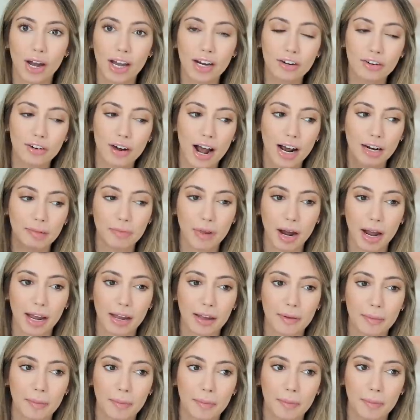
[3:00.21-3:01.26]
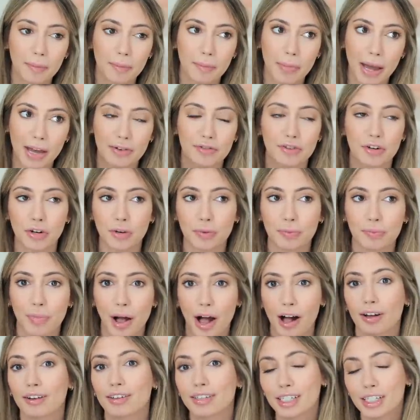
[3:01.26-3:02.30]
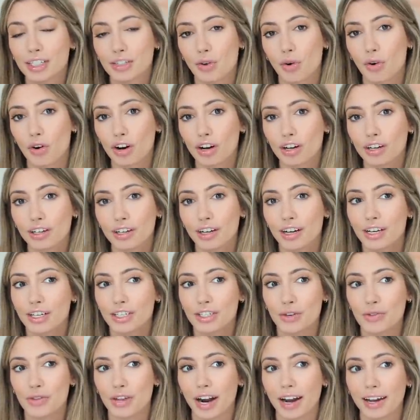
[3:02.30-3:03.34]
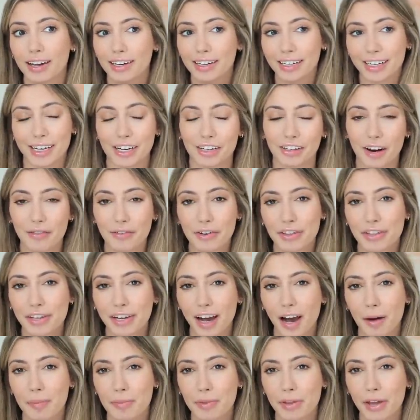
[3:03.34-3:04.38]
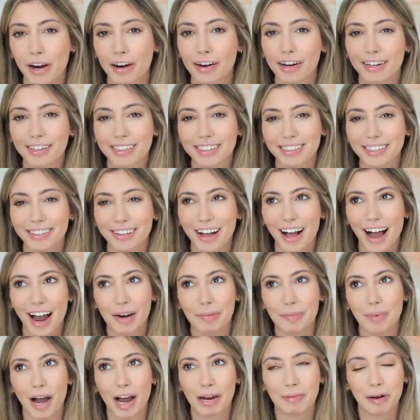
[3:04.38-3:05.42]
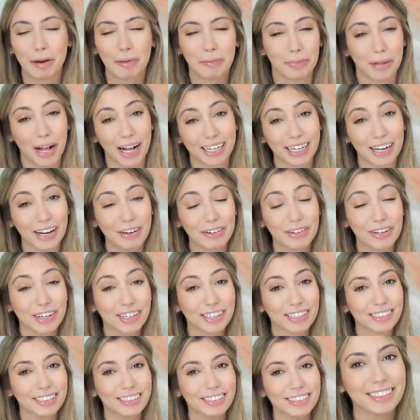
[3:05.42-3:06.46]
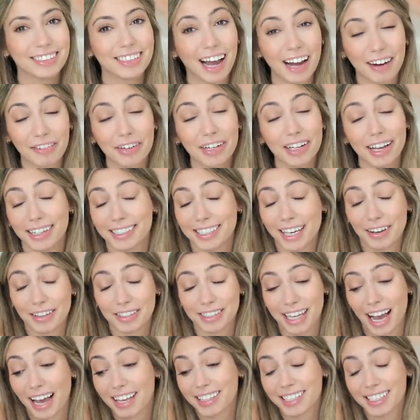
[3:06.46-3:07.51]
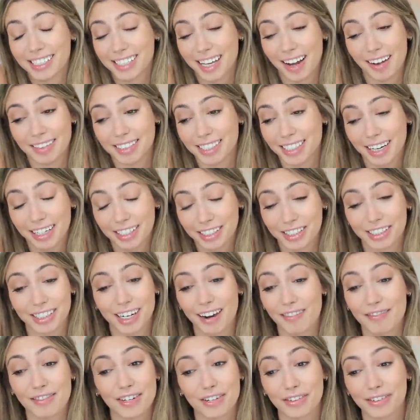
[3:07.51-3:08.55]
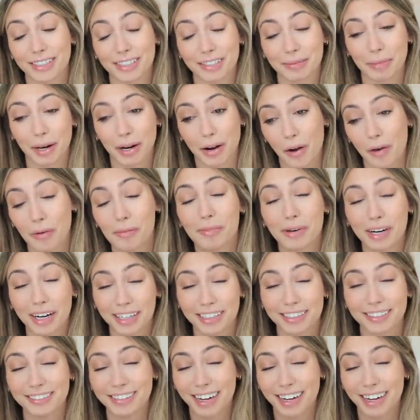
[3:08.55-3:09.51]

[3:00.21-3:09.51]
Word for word: I had cracked my bedroom balcony door so that I could hear everything up there and still hide behind my blackout curtains. I realized how sad this sounds. Like I shouldn't have to do this in my home, but I,